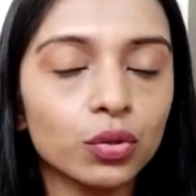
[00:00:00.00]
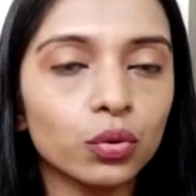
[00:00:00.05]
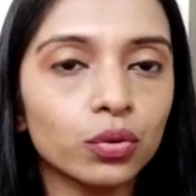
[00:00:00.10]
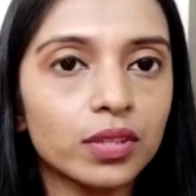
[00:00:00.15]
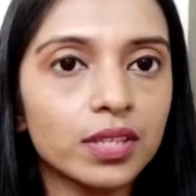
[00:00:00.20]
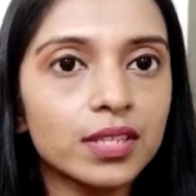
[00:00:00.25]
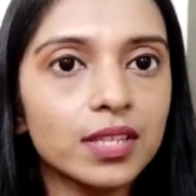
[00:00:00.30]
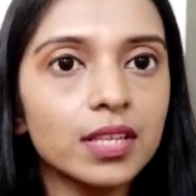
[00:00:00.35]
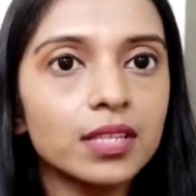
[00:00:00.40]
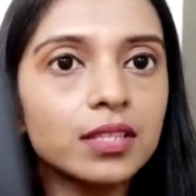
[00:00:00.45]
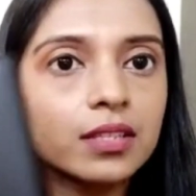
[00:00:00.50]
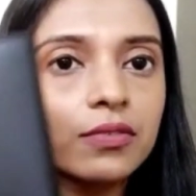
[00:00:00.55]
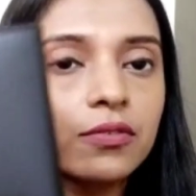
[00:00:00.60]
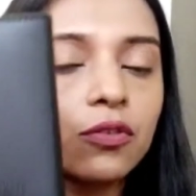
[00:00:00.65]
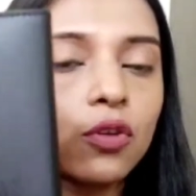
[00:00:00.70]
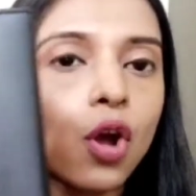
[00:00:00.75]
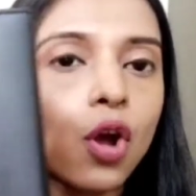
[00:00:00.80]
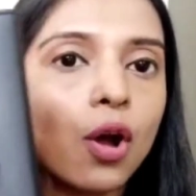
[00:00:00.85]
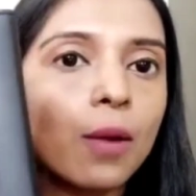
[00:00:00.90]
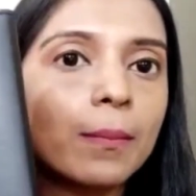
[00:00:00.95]
So this is
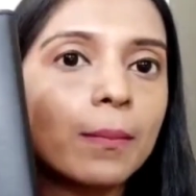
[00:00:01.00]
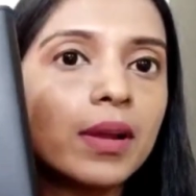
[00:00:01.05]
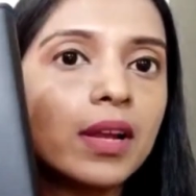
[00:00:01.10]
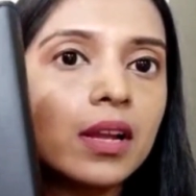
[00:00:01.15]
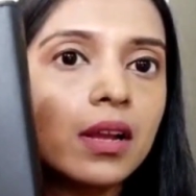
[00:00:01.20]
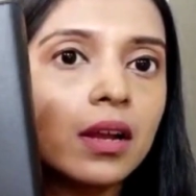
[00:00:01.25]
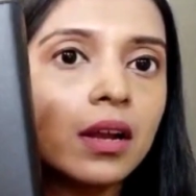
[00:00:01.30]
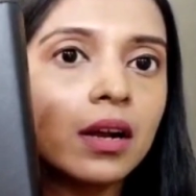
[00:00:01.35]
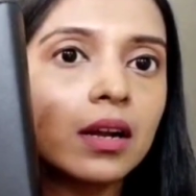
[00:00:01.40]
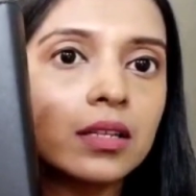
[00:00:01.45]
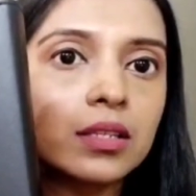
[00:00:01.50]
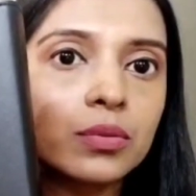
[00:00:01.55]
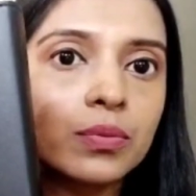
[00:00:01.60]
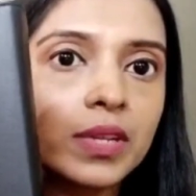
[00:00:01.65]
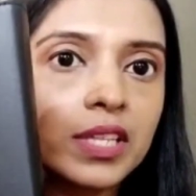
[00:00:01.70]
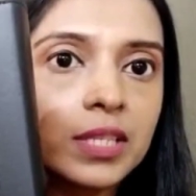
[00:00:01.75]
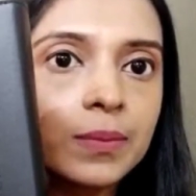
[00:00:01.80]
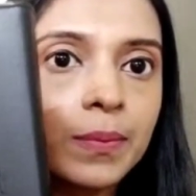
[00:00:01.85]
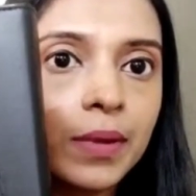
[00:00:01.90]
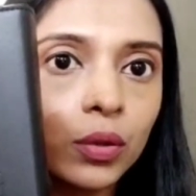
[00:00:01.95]
from a
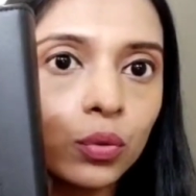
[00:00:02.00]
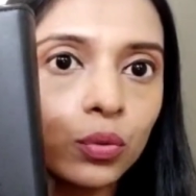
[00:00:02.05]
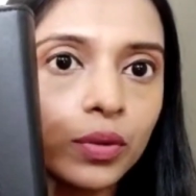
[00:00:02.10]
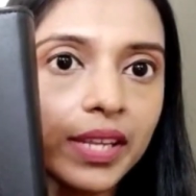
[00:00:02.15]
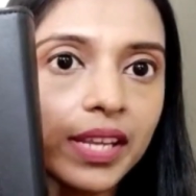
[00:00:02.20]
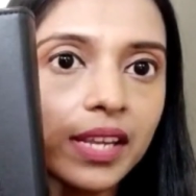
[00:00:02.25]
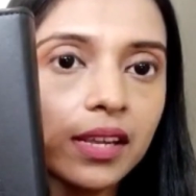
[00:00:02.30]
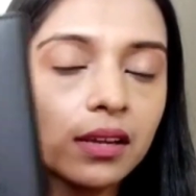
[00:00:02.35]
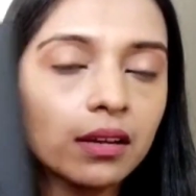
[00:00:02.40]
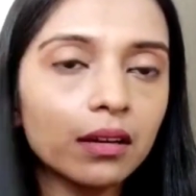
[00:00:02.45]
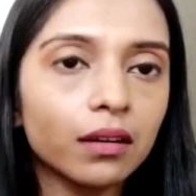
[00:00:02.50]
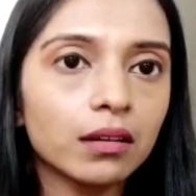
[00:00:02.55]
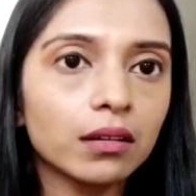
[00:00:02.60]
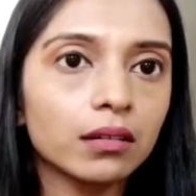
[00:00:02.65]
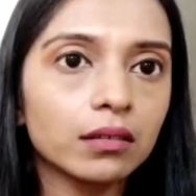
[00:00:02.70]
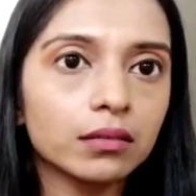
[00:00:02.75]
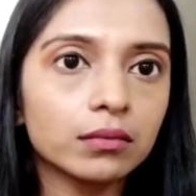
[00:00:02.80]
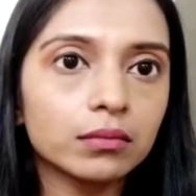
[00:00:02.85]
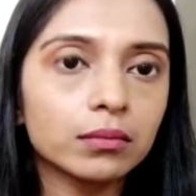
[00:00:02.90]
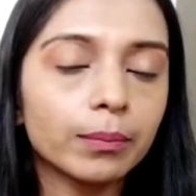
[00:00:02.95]
Swis Beauty
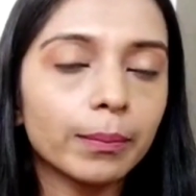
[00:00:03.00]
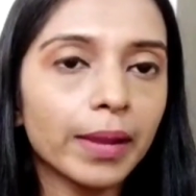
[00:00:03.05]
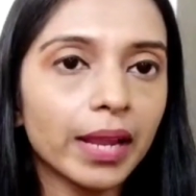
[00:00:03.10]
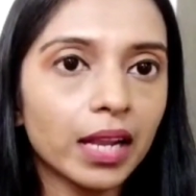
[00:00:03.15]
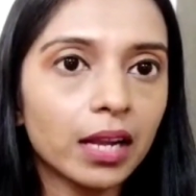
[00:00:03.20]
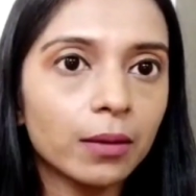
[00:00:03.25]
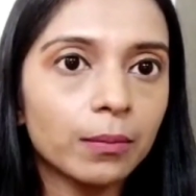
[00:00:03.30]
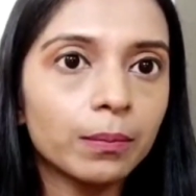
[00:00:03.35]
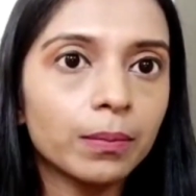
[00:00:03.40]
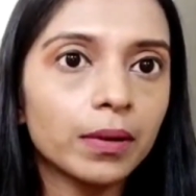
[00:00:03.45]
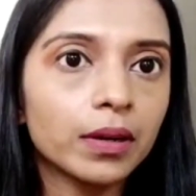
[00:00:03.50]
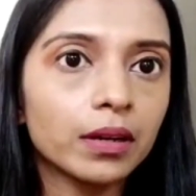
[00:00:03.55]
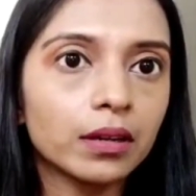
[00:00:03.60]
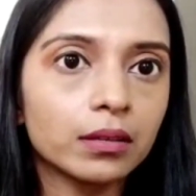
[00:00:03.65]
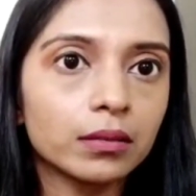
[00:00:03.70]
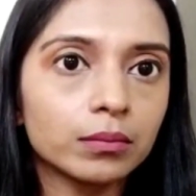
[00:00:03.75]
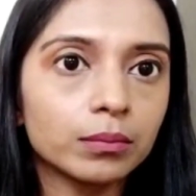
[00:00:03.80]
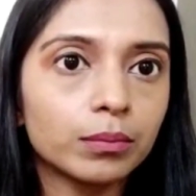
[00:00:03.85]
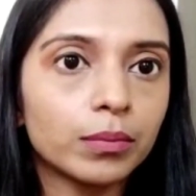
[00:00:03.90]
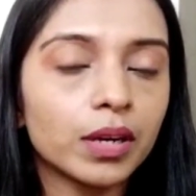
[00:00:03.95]
makeup
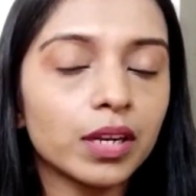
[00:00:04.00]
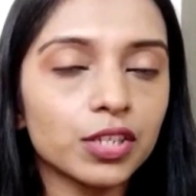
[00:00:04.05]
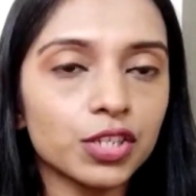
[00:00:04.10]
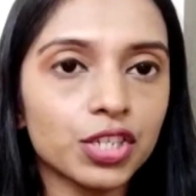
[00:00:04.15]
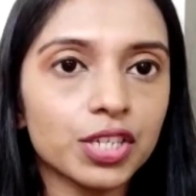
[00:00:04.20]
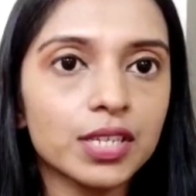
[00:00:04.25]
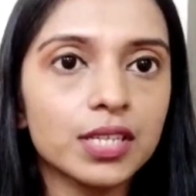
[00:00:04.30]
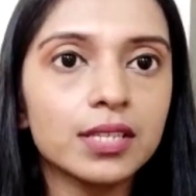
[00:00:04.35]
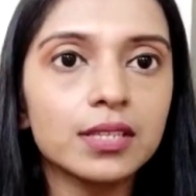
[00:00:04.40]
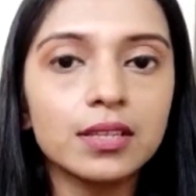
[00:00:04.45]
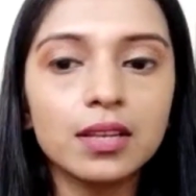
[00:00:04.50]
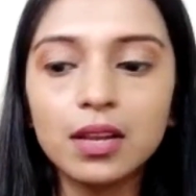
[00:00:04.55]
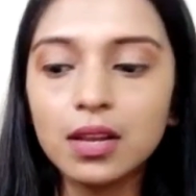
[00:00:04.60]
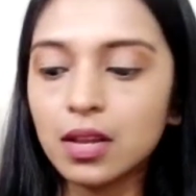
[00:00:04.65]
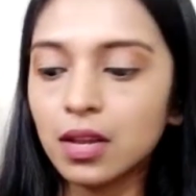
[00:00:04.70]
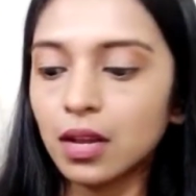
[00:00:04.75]
brushes.